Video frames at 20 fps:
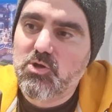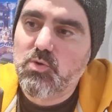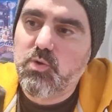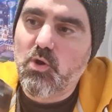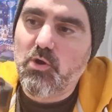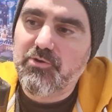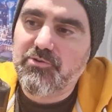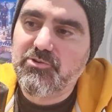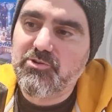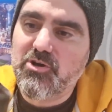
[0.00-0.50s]

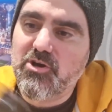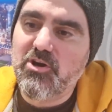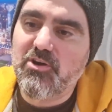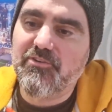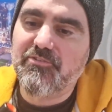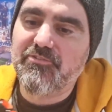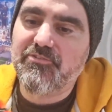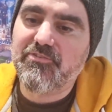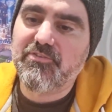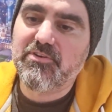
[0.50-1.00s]
Quad
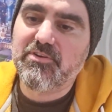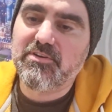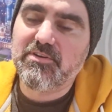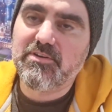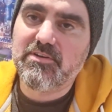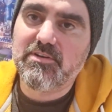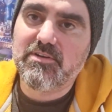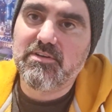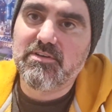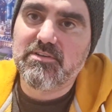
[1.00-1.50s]
Nerf
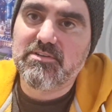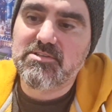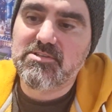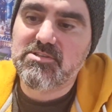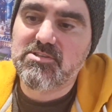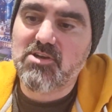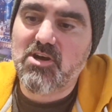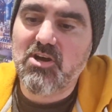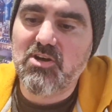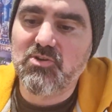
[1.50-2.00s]

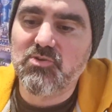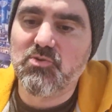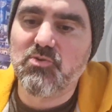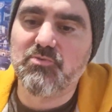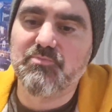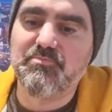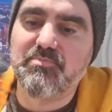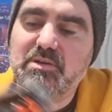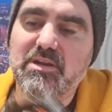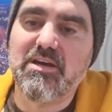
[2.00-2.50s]

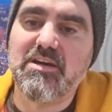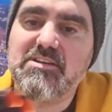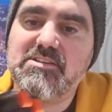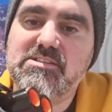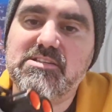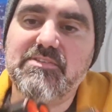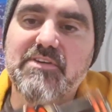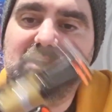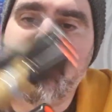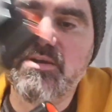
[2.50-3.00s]
Star-Lord
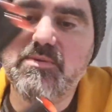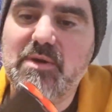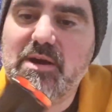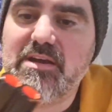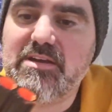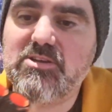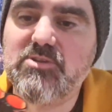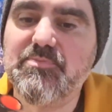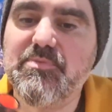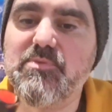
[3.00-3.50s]
blaster
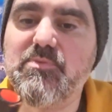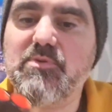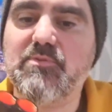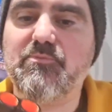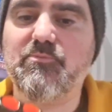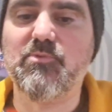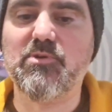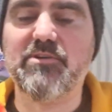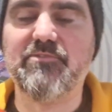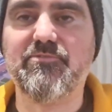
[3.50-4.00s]
anyway. It could be
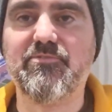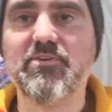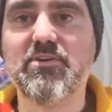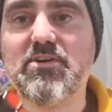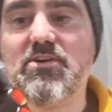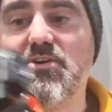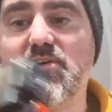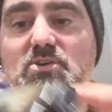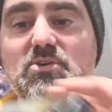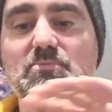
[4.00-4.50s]
with
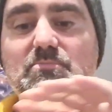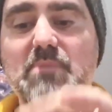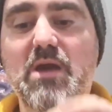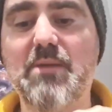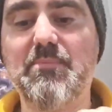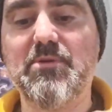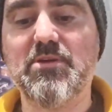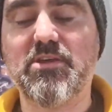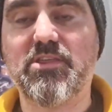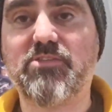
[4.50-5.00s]

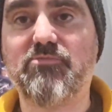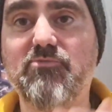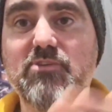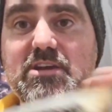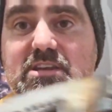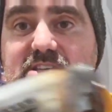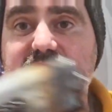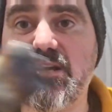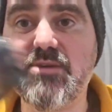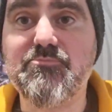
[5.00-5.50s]
maybe a
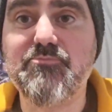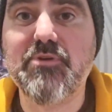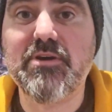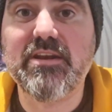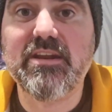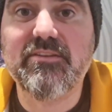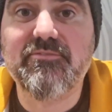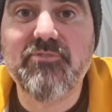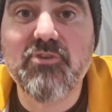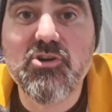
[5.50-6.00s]
3D
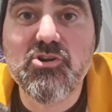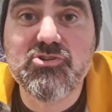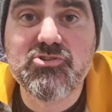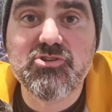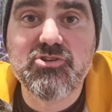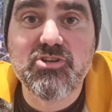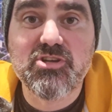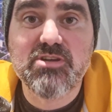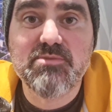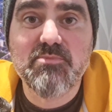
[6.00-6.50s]
printed
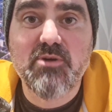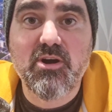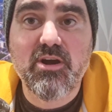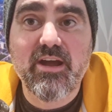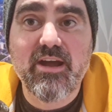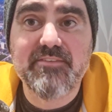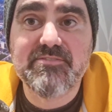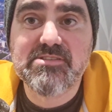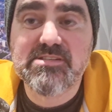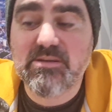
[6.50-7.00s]
version that you
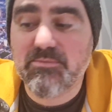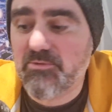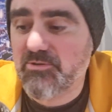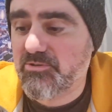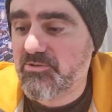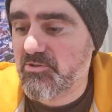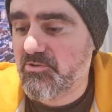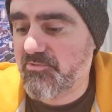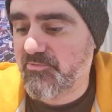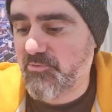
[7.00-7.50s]
might have
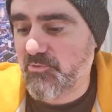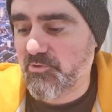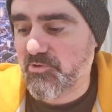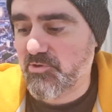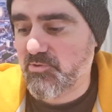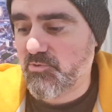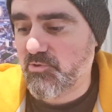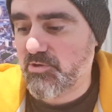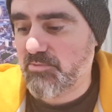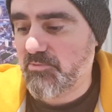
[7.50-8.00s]
someone do for
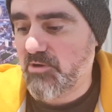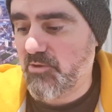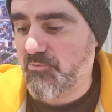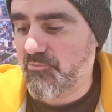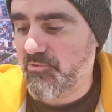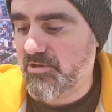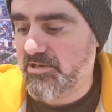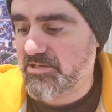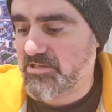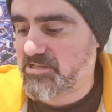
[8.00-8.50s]
you, or you
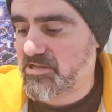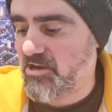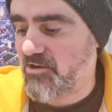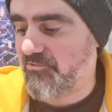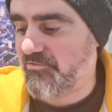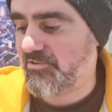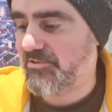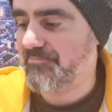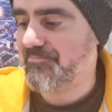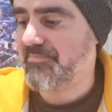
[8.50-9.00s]
might print
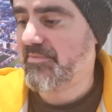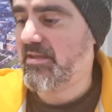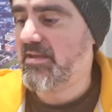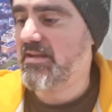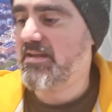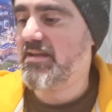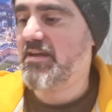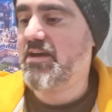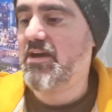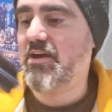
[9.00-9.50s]
yourself,
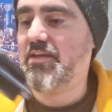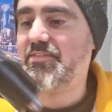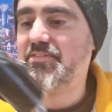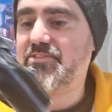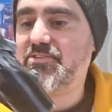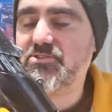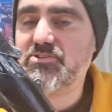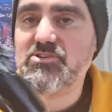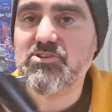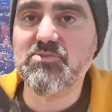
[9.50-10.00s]

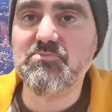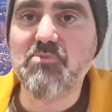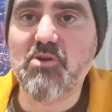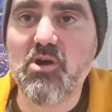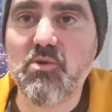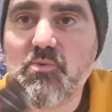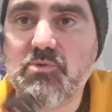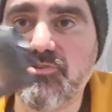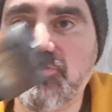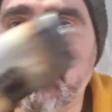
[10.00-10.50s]
and you
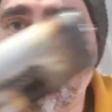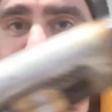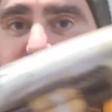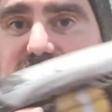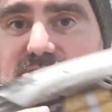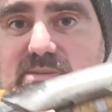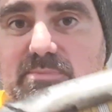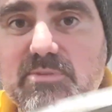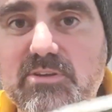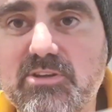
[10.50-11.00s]
might want to do
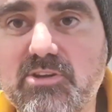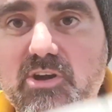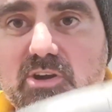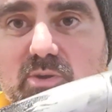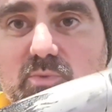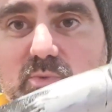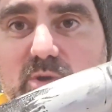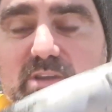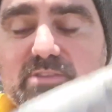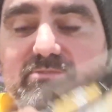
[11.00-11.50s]
a similar
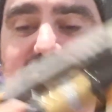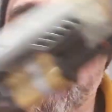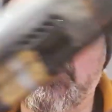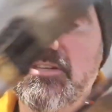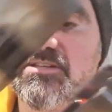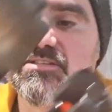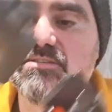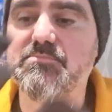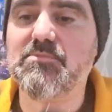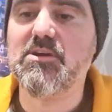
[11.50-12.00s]
kind of weathering
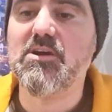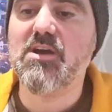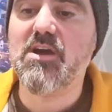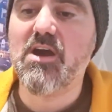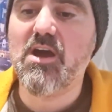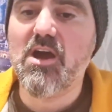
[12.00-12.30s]
system.